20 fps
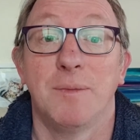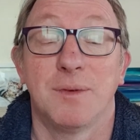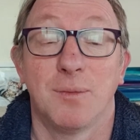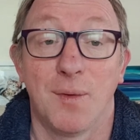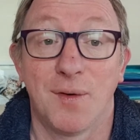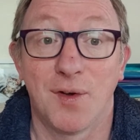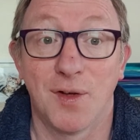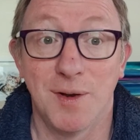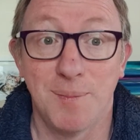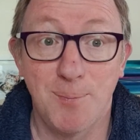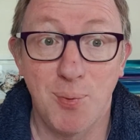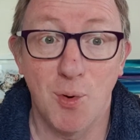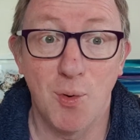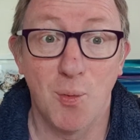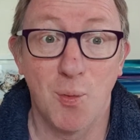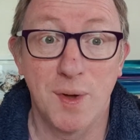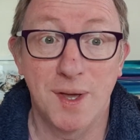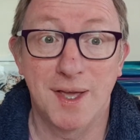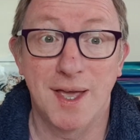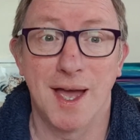We've got an
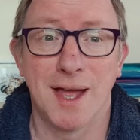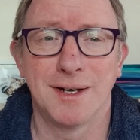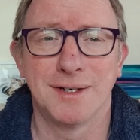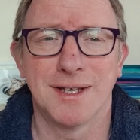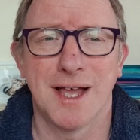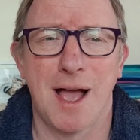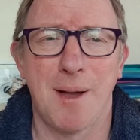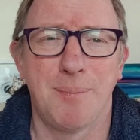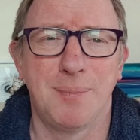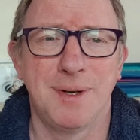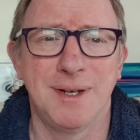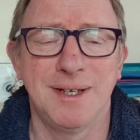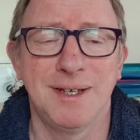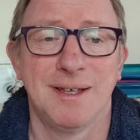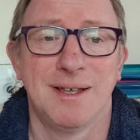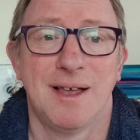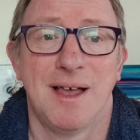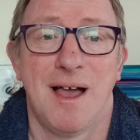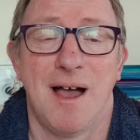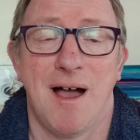important weekend happening,
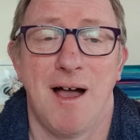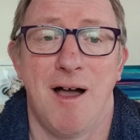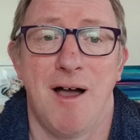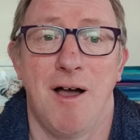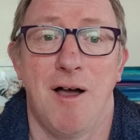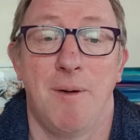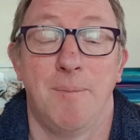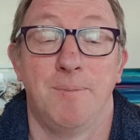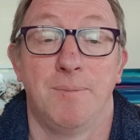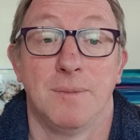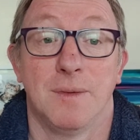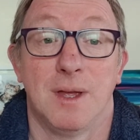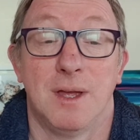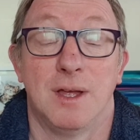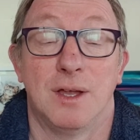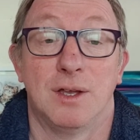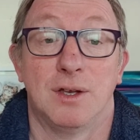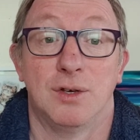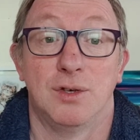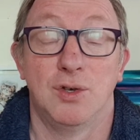
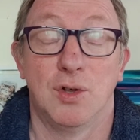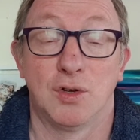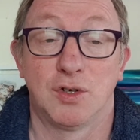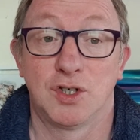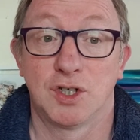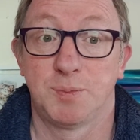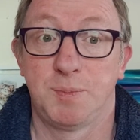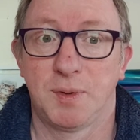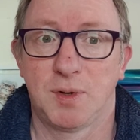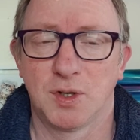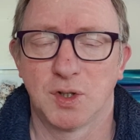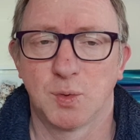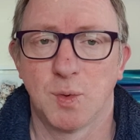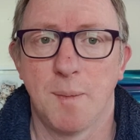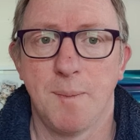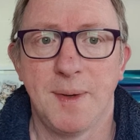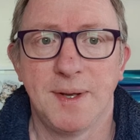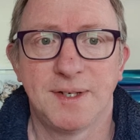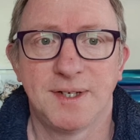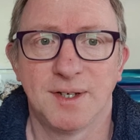not just because we're
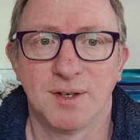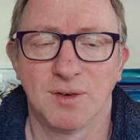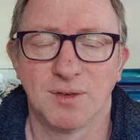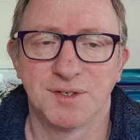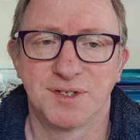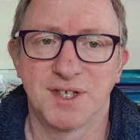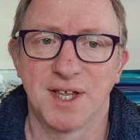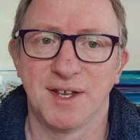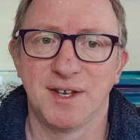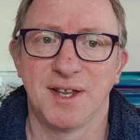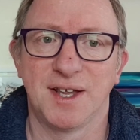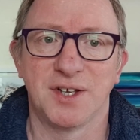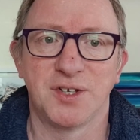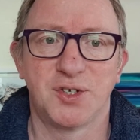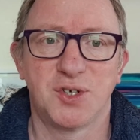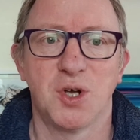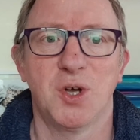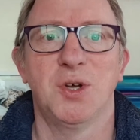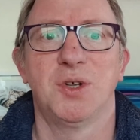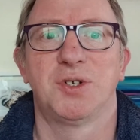meeting on Sunday at
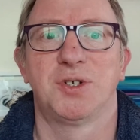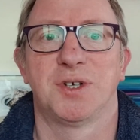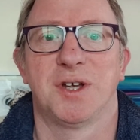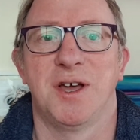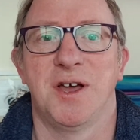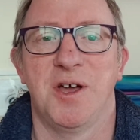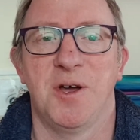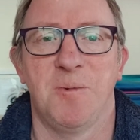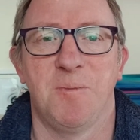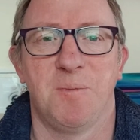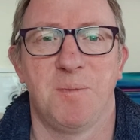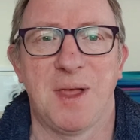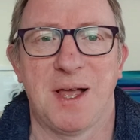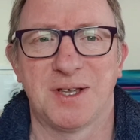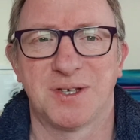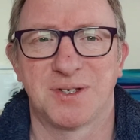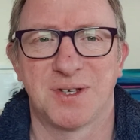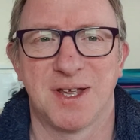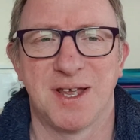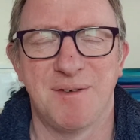church.
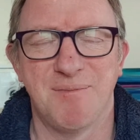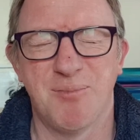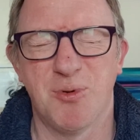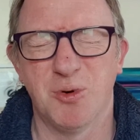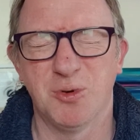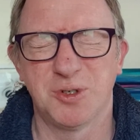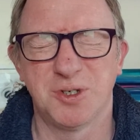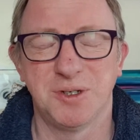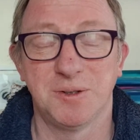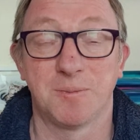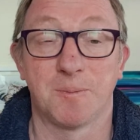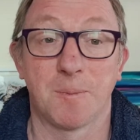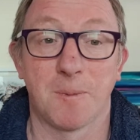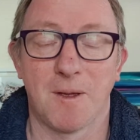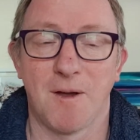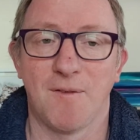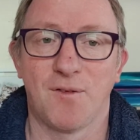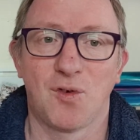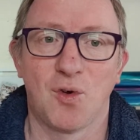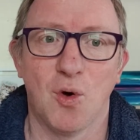That's important,
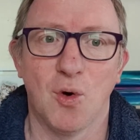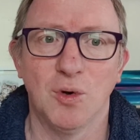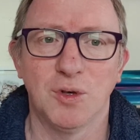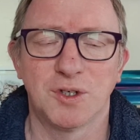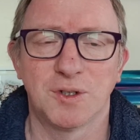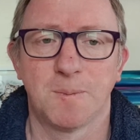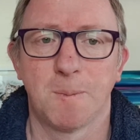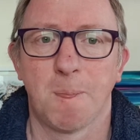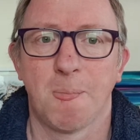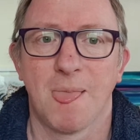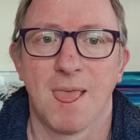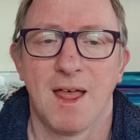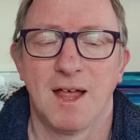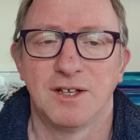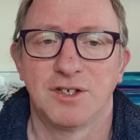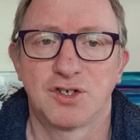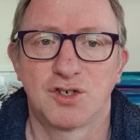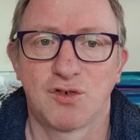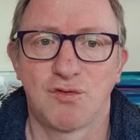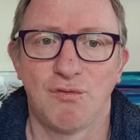of course.
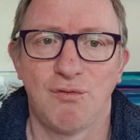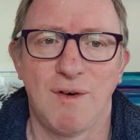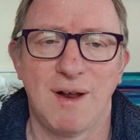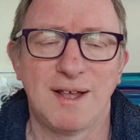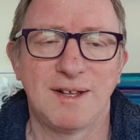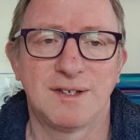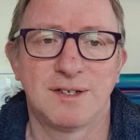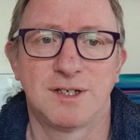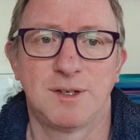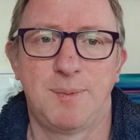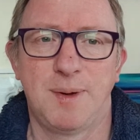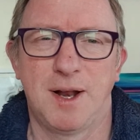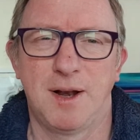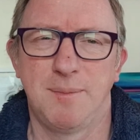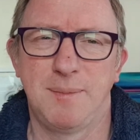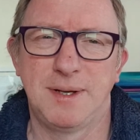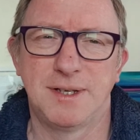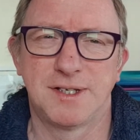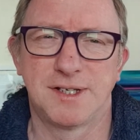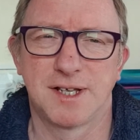It's great to be able to
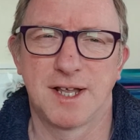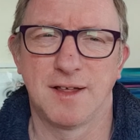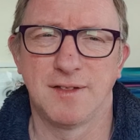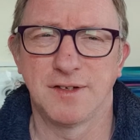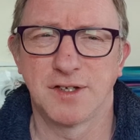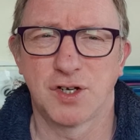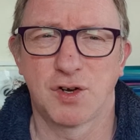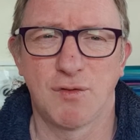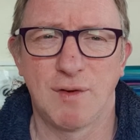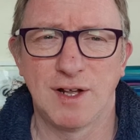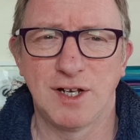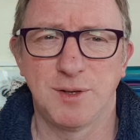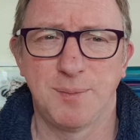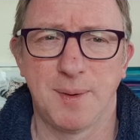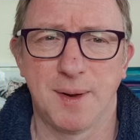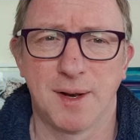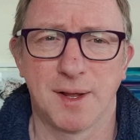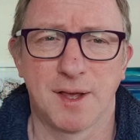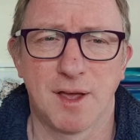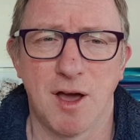meet together. It's great to be
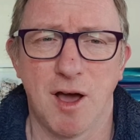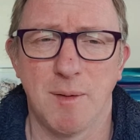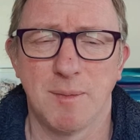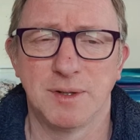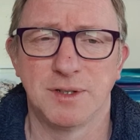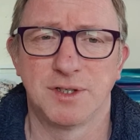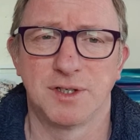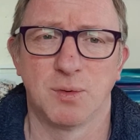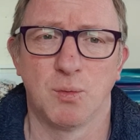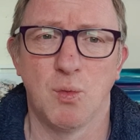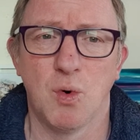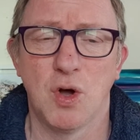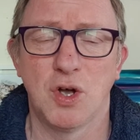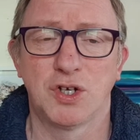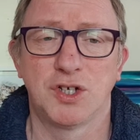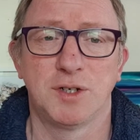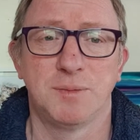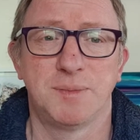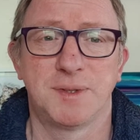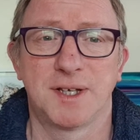able to come and to
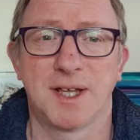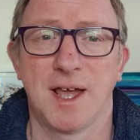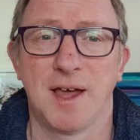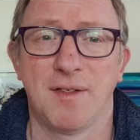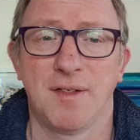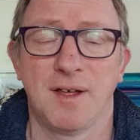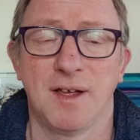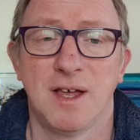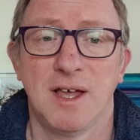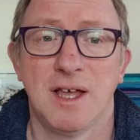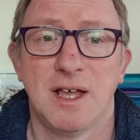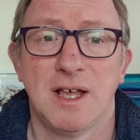worship together,